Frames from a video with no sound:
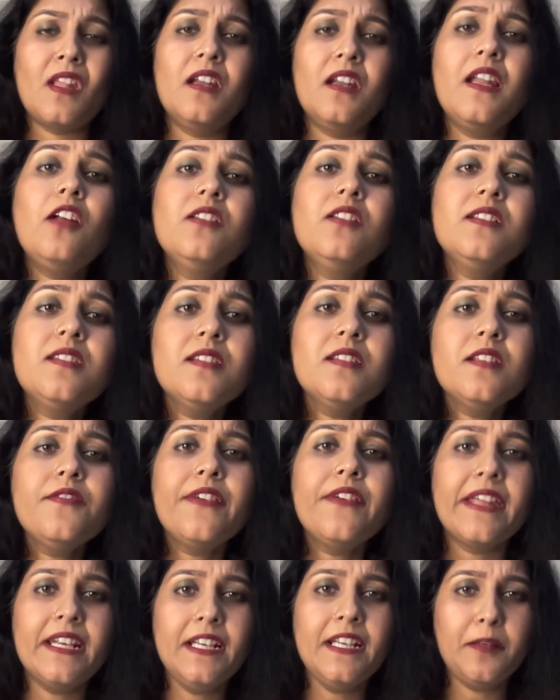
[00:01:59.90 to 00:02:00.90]
Now, this is a
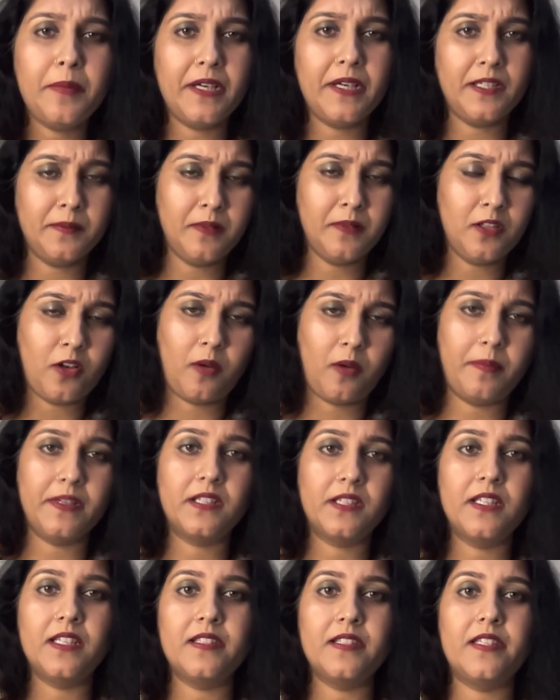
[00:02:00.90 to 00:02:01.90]
very debatable
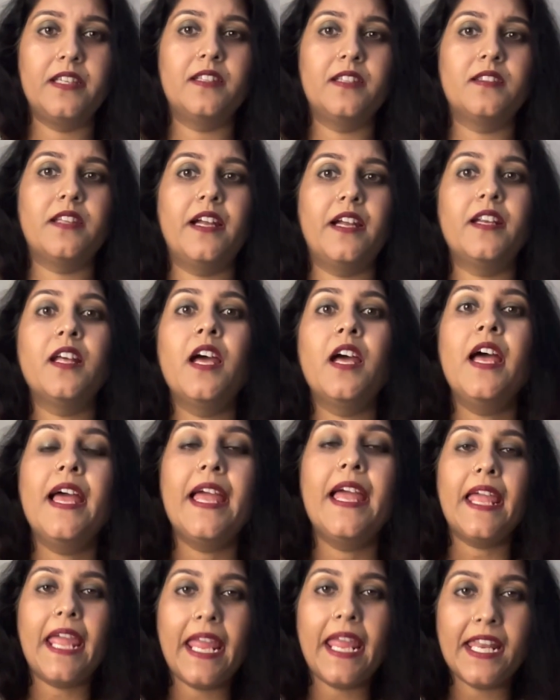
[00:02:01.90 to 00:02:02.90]
topic these days, that
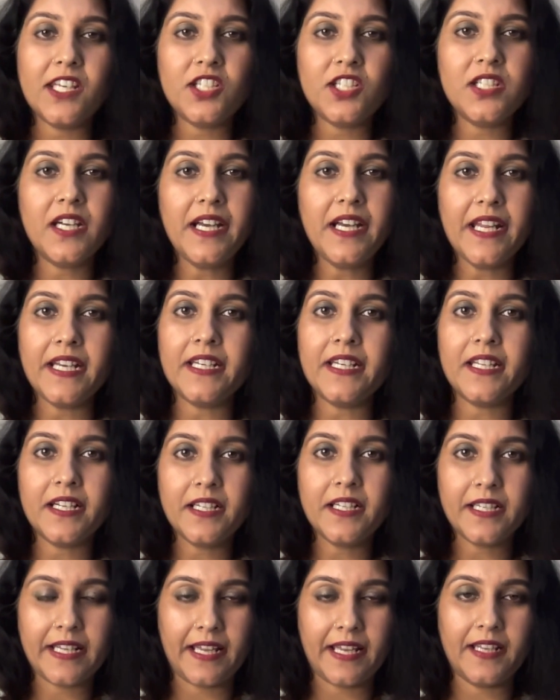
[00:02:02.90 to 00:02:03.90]
ancient
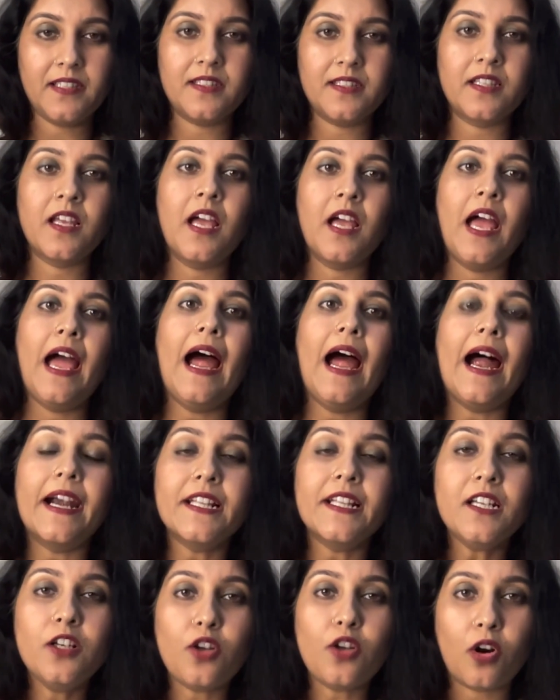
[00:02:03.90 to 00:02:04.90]
Indian texts
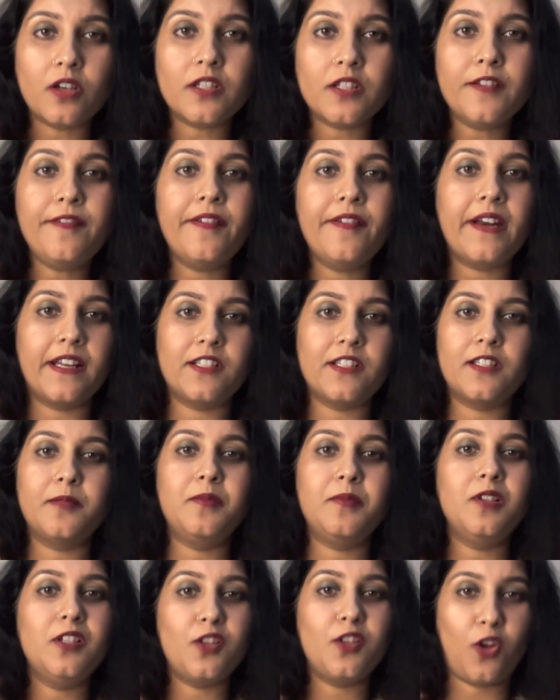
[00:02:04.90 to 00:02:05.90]
had a lot of
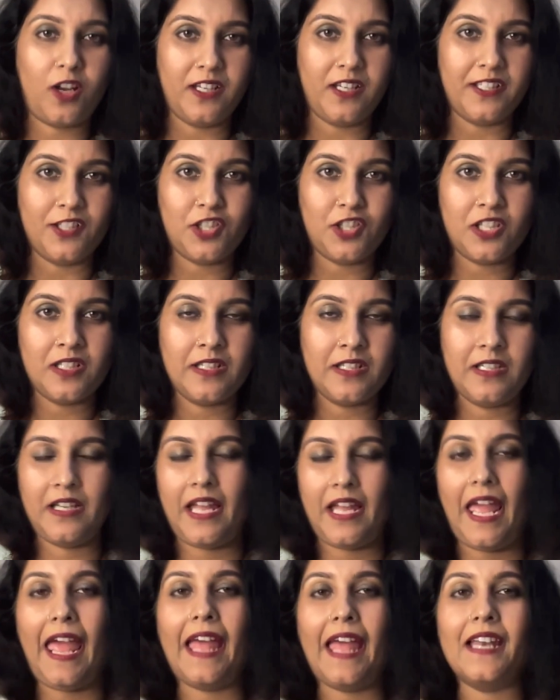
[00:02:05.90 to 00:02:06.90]
treasurable knowledge.
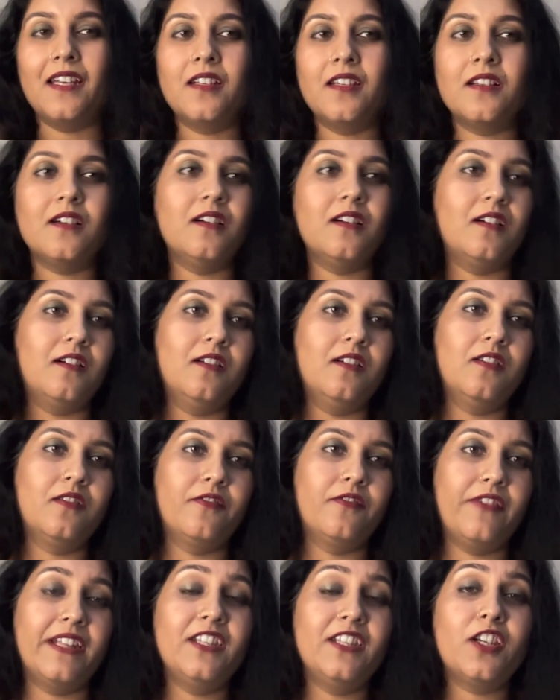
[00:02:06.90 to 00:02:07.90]
And
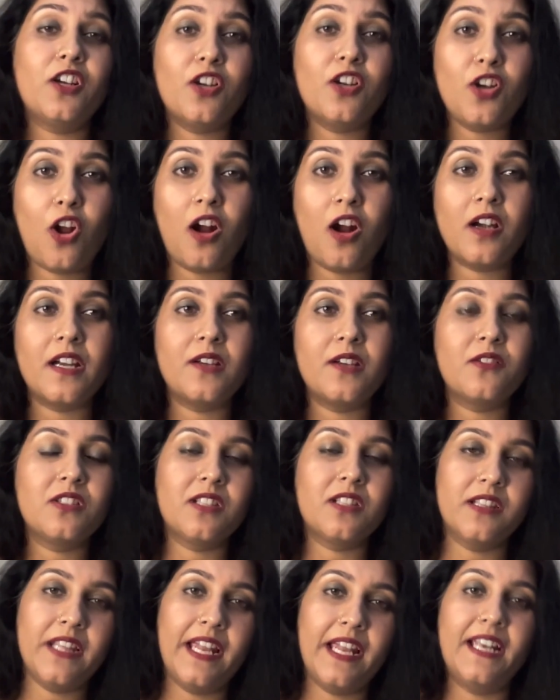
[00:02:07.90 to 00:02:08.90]
whether or not it
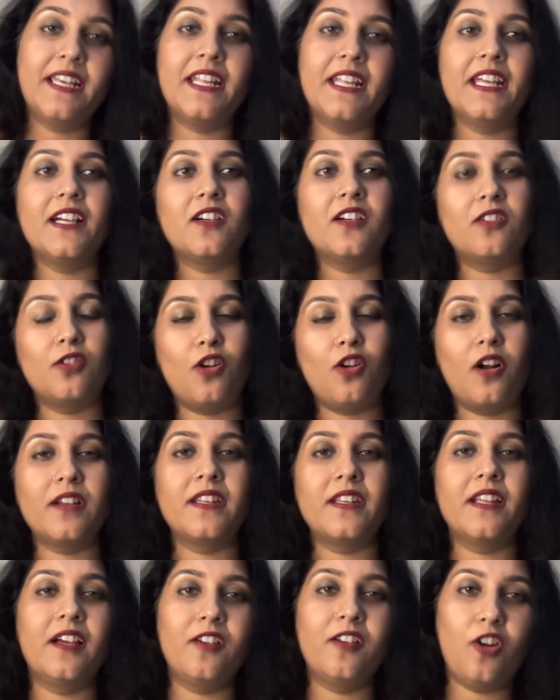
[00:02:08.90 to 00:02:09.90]
was authentic or
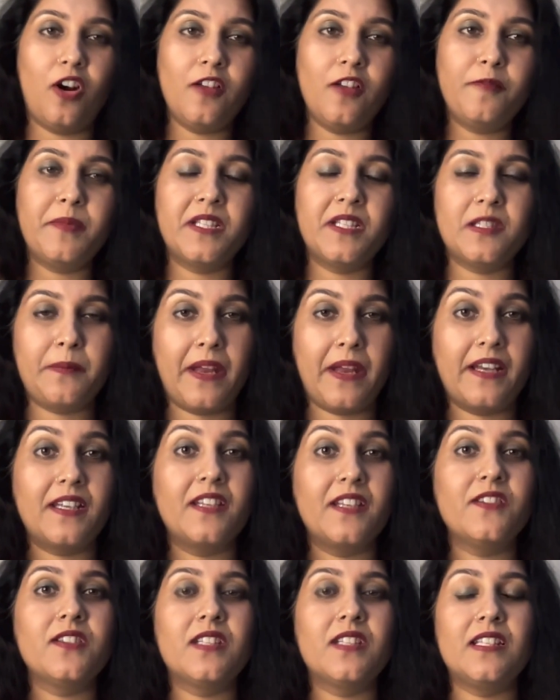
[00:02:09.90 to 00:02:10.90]
not, there are a lot of
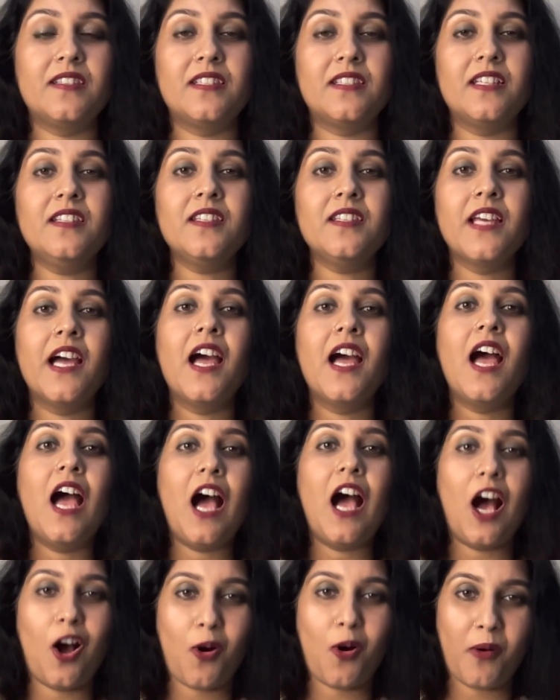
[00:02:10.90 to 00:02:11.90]
perspectives these days.
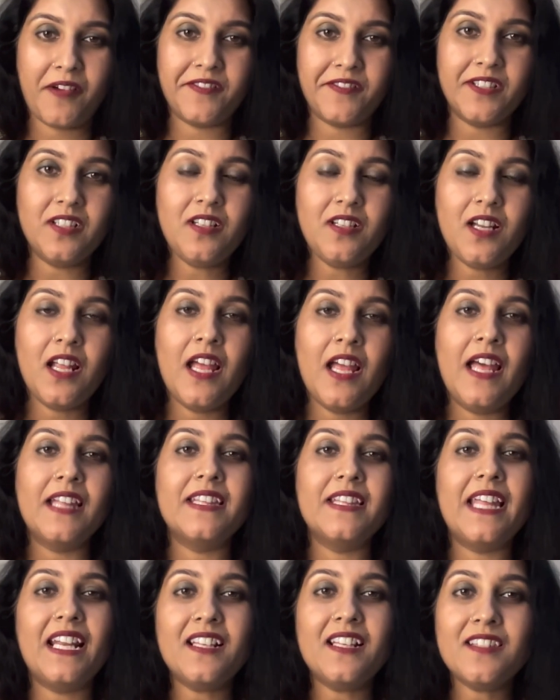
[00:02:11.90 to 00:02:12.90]
However,
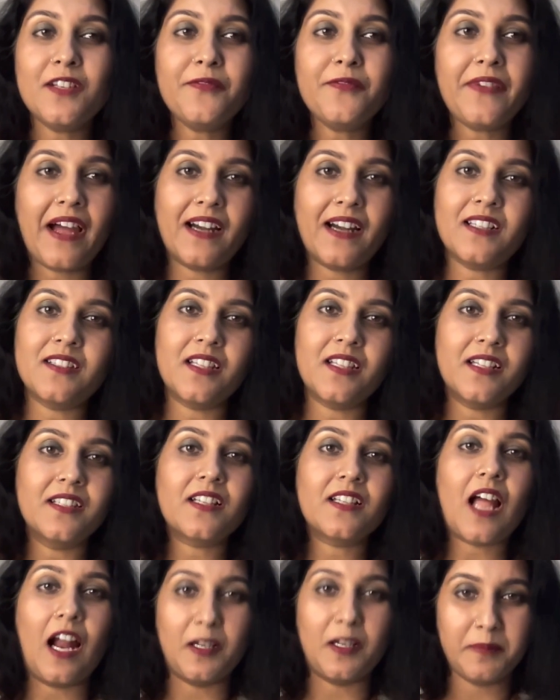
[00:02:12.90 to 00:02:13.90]
there are some facts
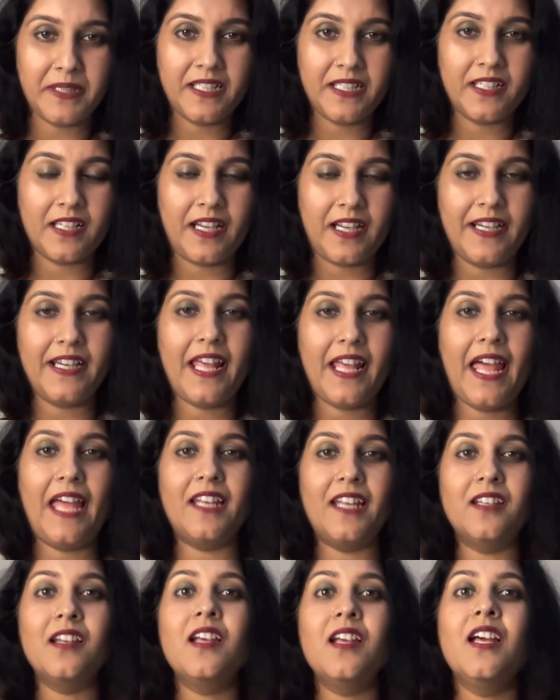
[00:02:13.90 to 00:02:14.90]
that can't be denied.
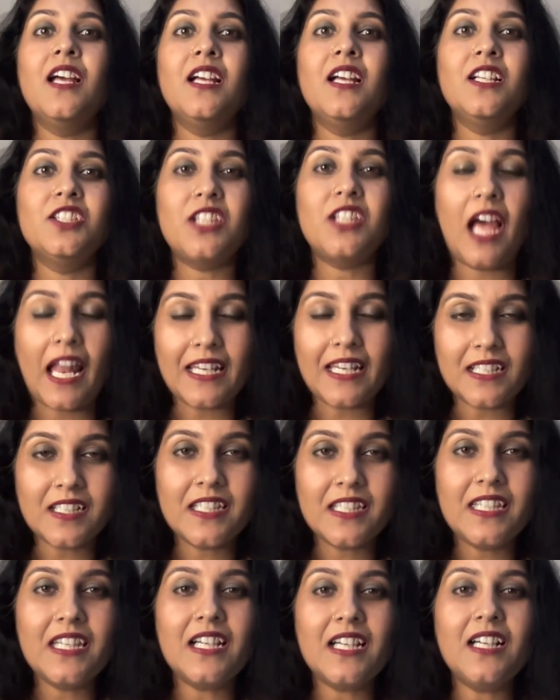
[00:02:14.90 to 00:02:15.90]
And
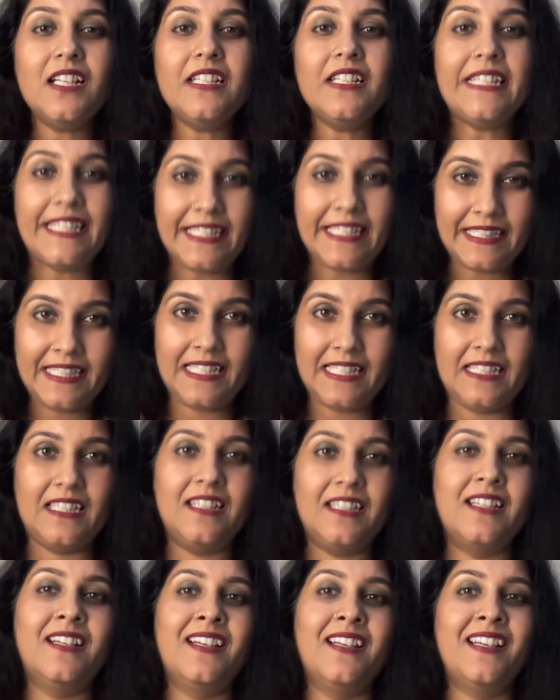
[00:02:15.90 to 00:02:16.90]
Chanakya
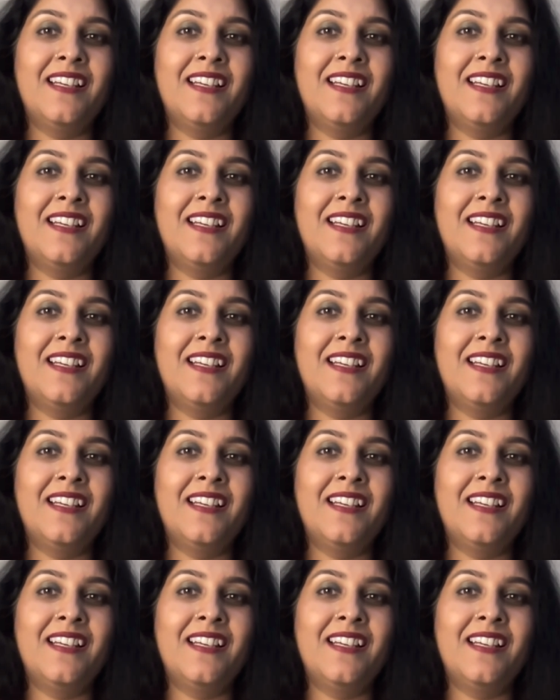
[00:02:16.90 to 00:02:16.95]
Niti